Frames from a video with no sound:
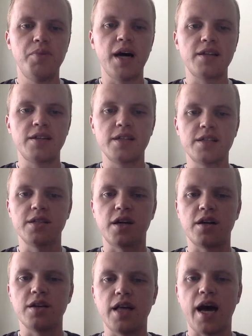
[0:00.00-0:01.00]
But
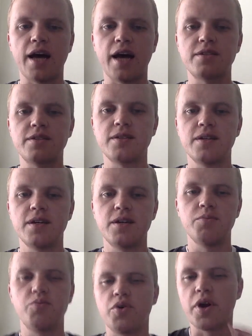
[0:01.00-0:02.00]
this is our last
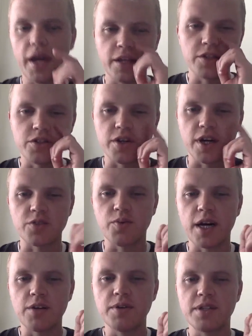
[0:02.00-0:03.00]
brain
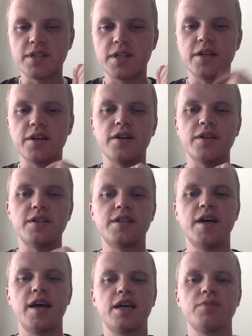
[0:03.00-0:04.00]
stretch. Why do we sear a
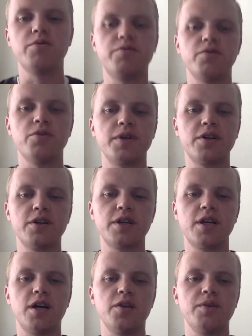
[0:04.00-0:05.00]
steak before we cook
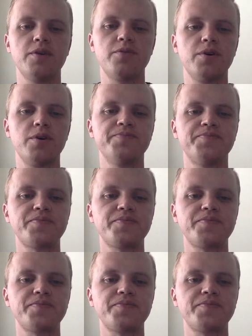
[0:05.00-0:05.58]
it all the way through?